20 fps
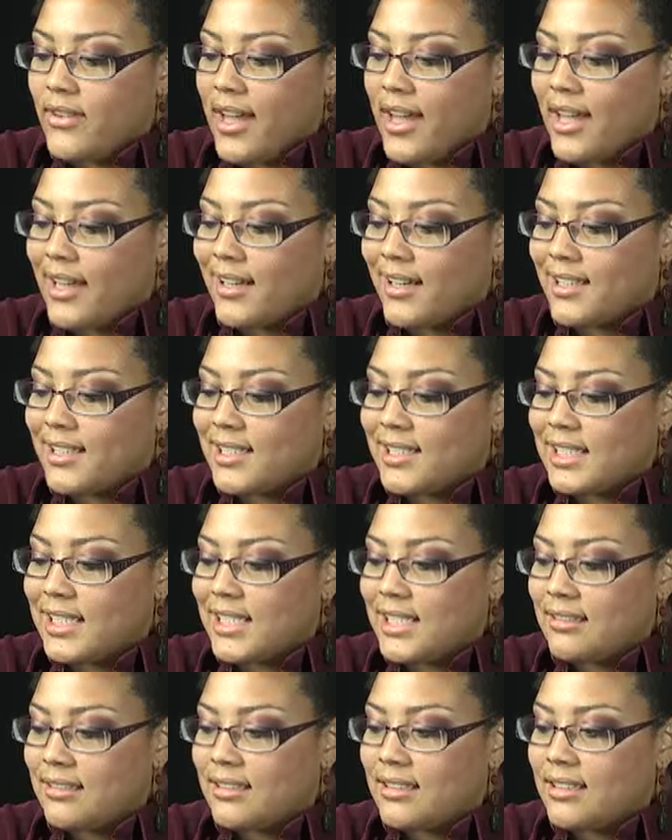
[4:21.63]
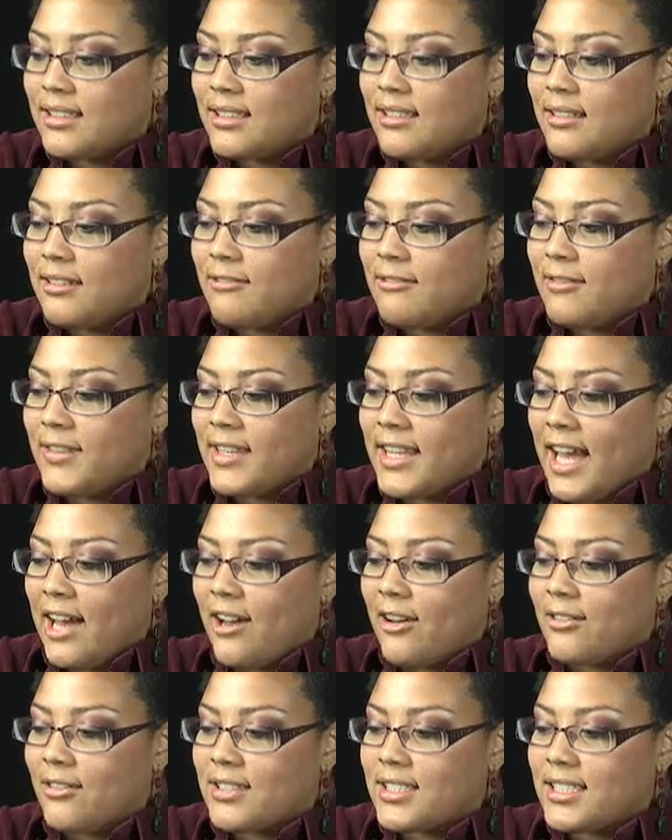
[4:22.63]
And
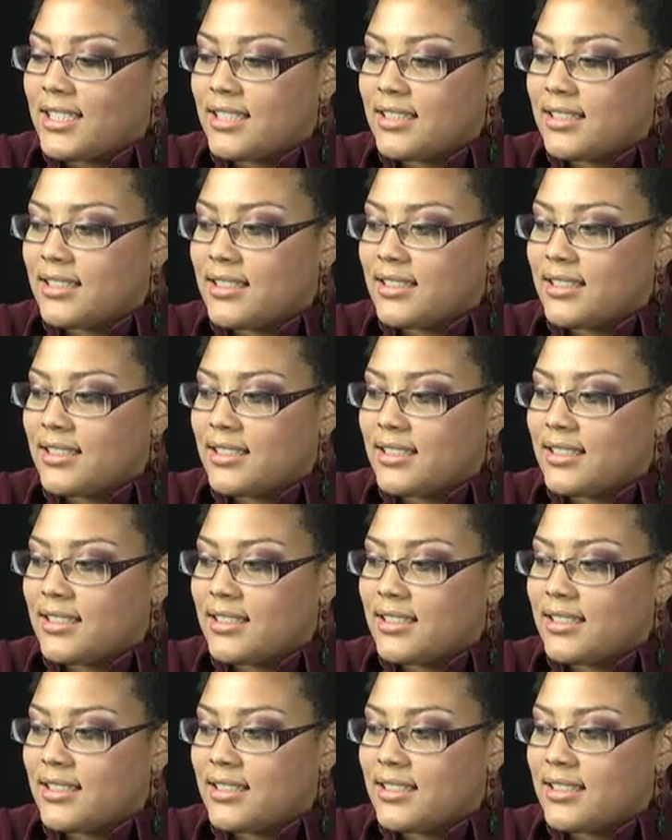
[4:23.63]
without